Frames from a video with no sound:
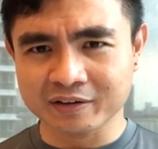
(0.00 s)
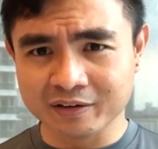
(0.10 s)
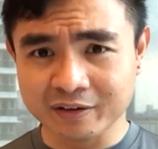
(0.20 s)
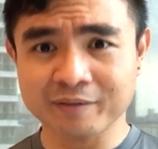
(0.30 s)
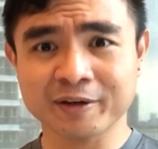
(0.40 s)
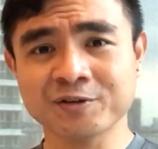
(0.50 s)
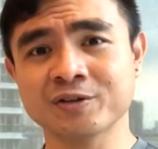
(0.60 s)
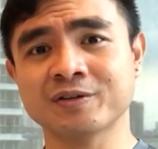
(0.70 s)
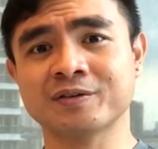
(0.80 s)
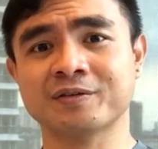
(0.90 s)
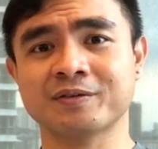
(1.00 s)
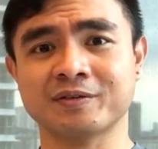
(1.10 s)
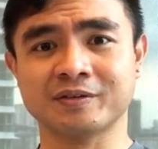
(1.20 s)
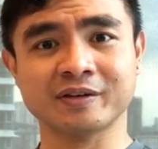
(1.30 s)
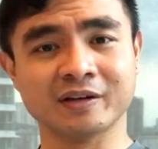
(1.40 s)
Like I mentioned
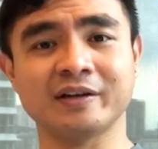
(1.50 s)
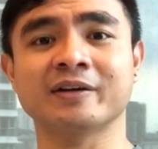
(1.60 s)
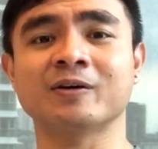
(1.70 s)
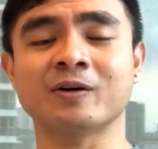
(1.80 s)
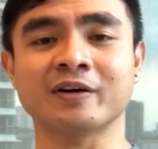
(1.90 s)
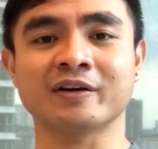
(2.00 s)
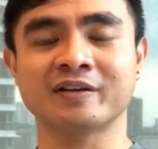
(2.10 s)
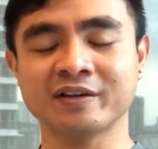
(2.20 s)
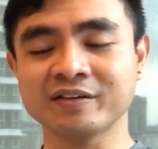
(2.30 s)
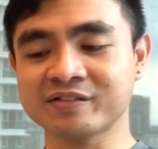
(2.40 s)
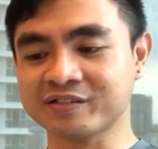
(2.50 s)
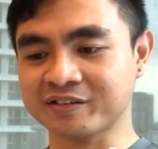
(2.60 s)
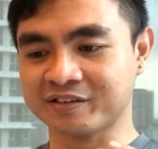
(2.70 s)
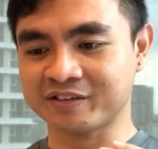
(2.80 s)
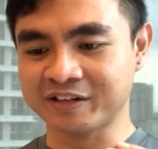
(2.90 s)
earlier on, this
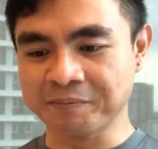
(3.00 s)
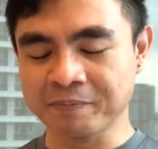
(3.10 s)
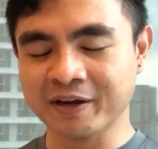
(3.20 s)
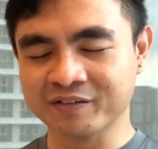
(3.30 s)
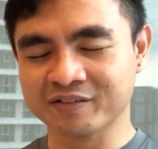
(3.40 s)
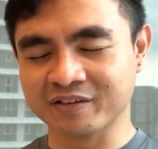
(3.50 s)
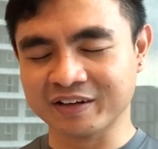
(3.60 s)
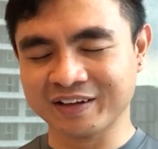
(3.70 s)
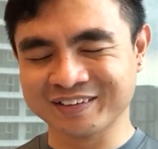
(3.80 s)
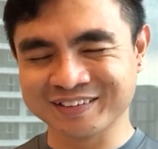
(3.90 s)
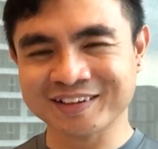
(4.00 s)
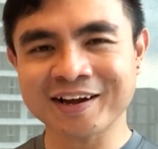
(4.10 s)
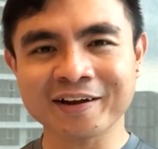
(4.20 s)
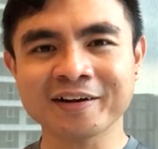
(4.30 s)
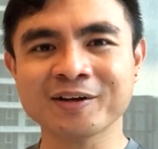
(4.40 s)
depends
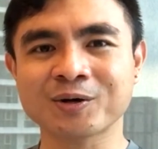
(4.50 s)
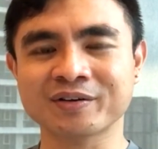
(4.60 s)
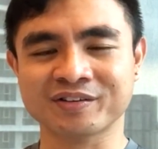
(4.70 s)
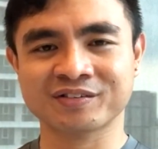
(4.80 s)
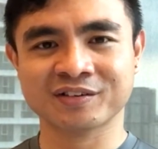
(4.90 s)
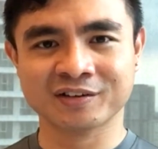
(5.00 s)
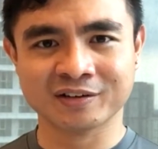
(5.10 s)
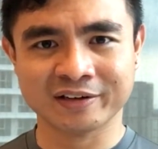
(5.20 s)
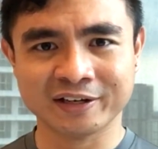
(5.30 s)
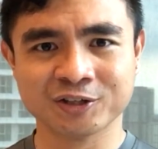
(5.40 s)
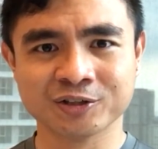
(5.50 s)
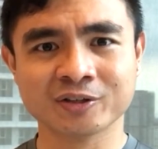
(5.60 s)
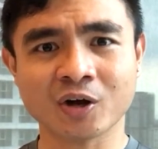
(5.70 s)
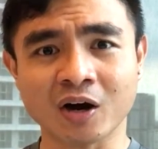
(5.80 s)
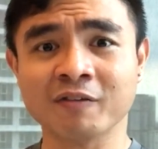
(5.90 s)
entirely on the
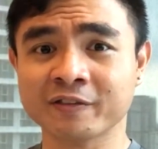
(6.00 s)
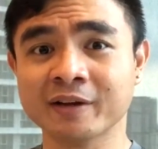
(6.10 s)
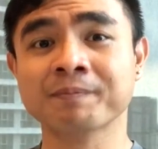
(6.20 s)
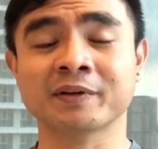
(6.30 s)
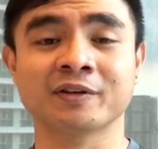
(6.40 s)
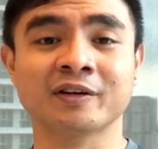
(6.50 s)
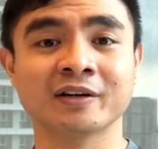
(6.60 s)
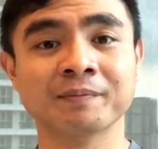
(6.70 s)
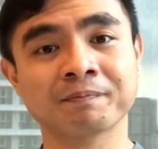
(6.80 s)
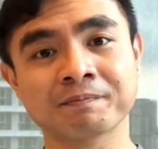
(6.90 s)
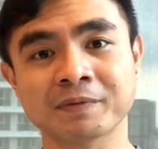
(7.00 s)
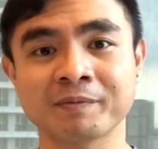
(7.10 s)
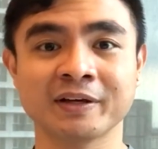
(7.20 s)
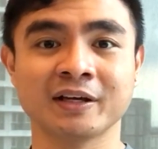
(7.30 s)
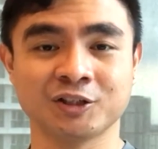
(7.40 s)
circulation of that particular
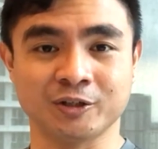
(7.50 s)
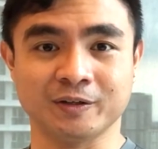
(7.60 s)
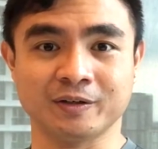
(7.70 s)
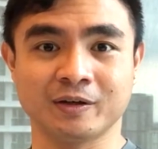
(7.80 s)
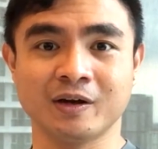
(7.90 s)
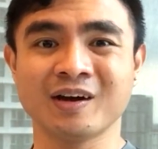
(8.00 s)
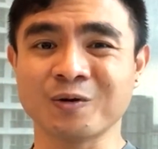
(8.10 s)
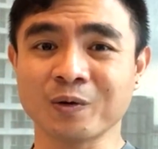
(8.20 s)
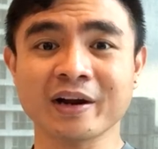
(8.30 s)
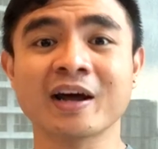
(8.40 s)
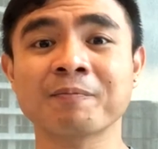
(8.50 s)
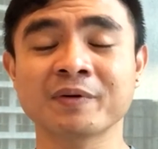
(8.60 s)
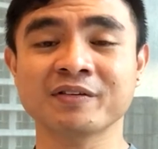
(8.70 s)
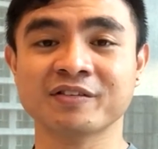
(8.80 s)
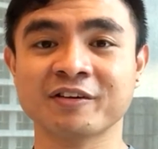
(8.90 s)
publication. What
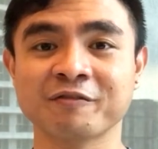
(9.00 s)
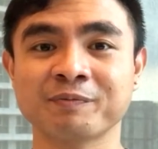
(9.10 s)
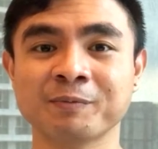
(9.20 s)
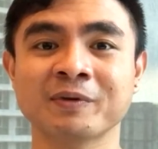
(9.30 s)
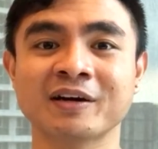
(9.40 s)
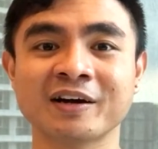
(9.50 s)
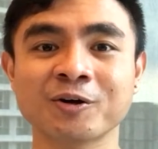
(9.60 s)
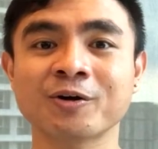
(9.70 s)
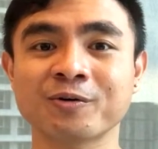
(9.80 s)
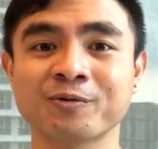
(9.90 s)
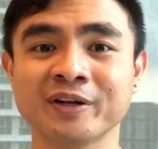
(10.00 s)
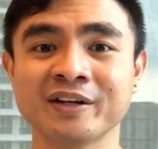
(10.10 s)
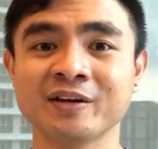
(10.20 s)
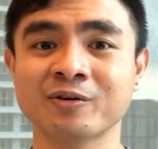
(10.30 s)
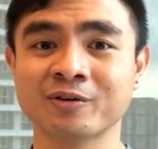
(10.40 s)
happens if people are not
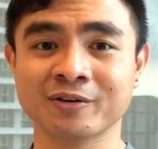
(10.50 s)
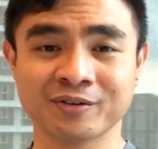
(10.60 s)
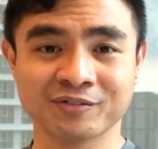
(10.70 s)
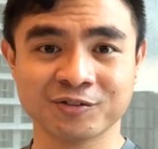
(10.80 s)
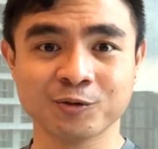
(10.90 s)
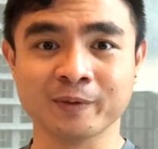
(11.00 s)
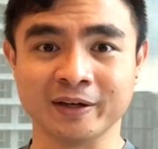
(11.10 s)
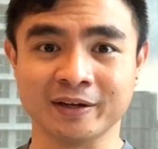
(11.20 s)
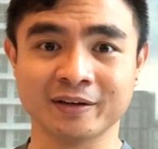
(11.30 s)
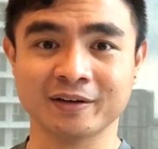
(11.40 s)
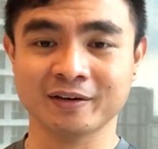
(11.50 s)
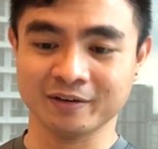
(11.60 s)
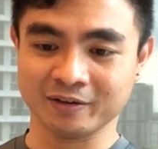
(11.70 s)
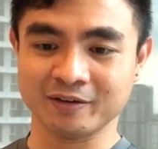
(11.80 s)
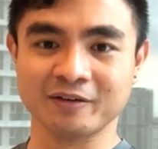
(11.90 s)
reading or not consuming it
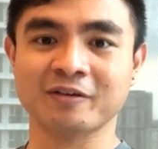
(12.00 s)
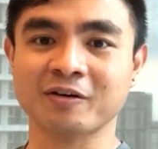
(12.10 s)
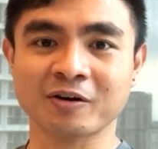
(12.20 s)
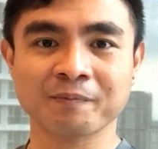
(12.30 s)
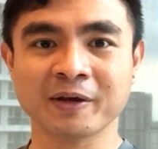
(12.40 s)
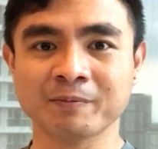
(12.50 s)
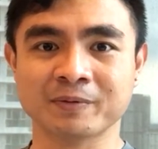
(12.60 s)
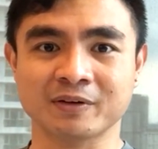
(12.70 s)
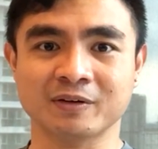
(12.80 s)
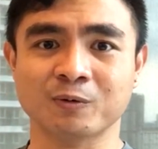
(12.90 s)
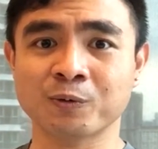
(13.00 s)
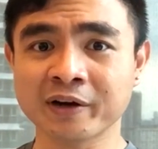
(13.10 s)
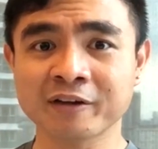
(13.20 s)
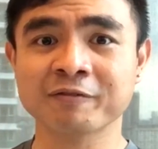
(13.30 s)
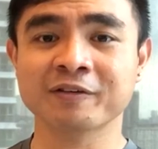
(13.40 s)
on paper?
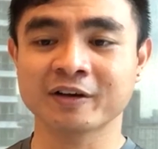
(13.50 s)
What if,